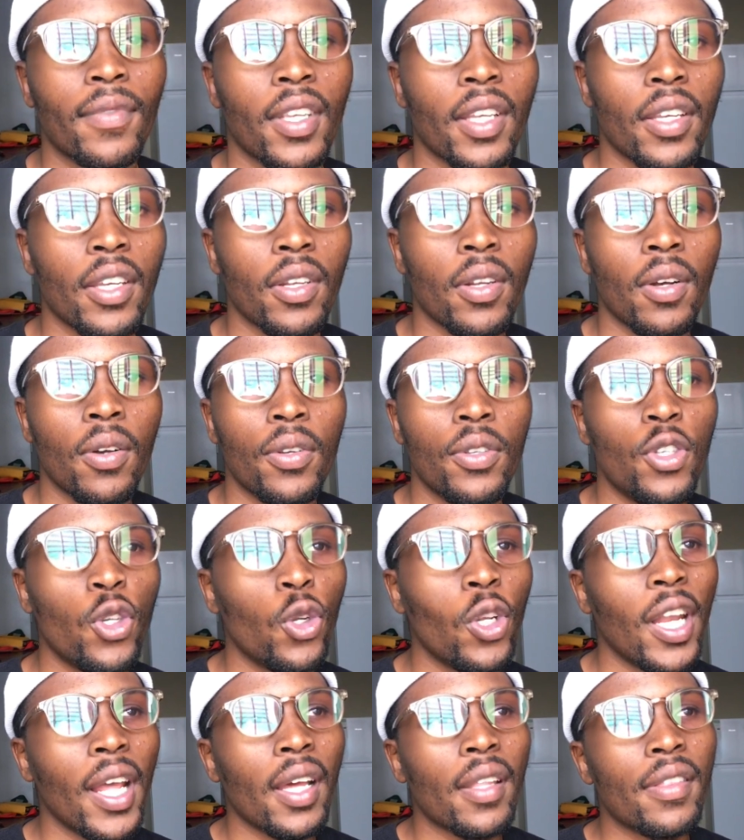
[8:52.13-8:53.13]
You know, you
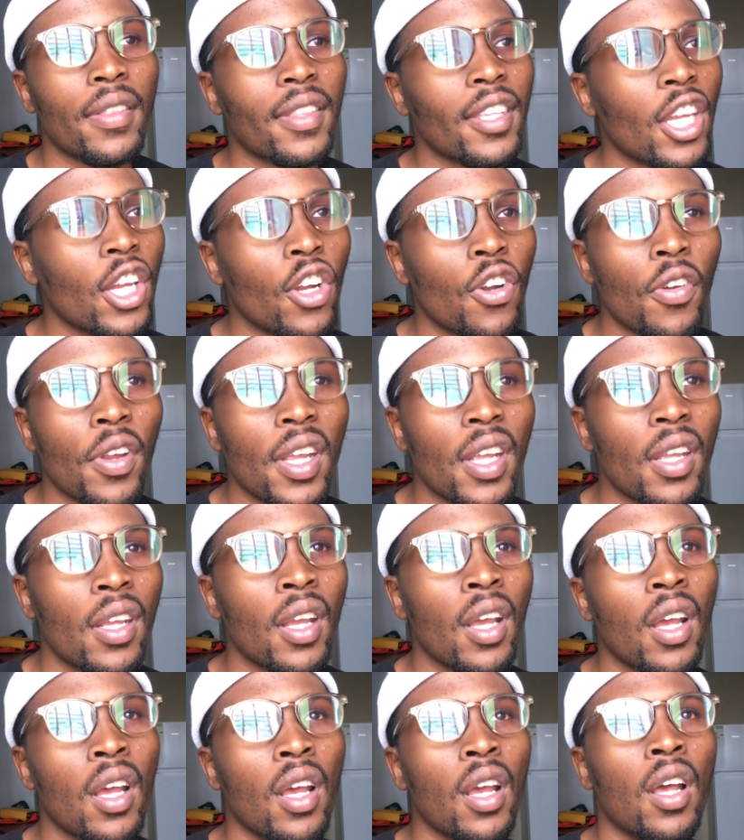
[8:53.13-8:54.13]
learn theory
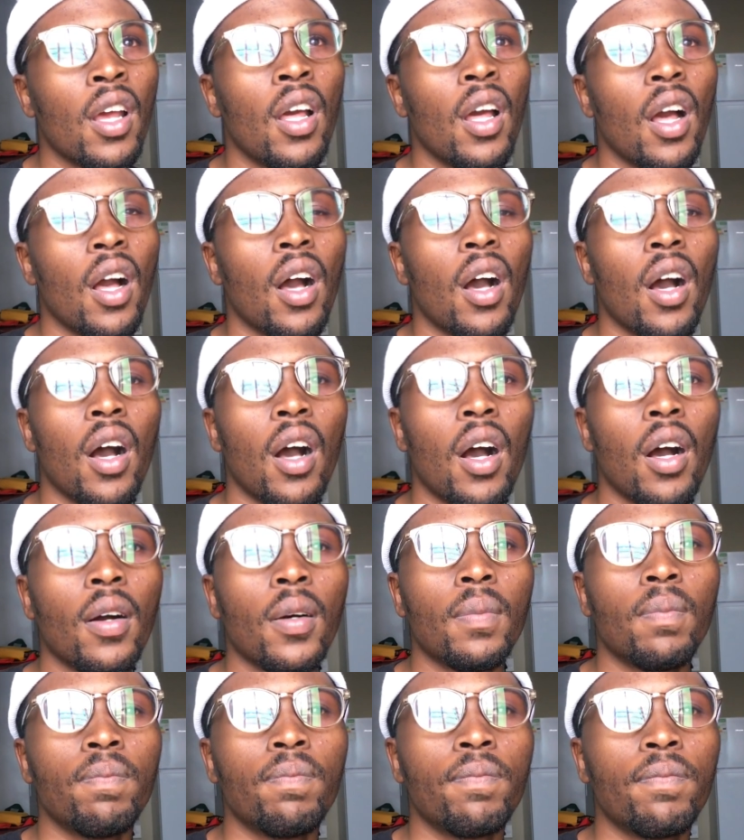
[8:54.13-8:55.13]
uh,
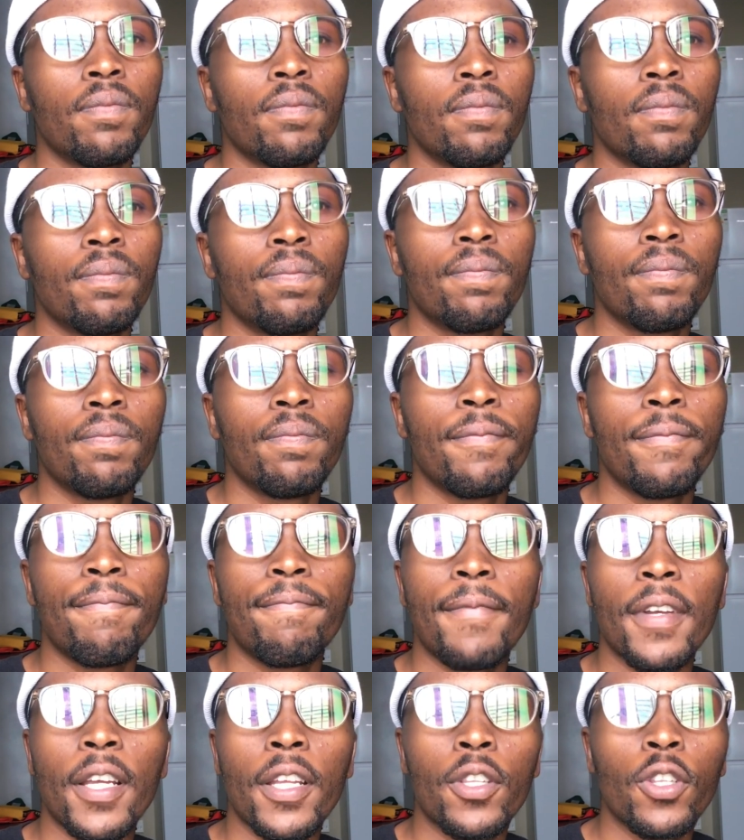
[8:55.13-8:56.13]

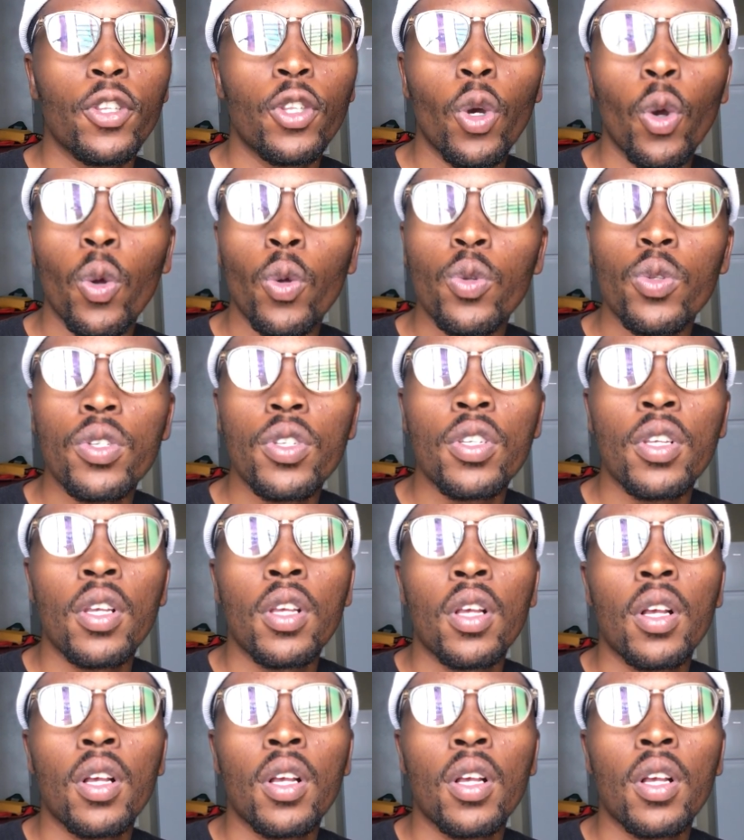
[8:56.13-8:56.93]
in those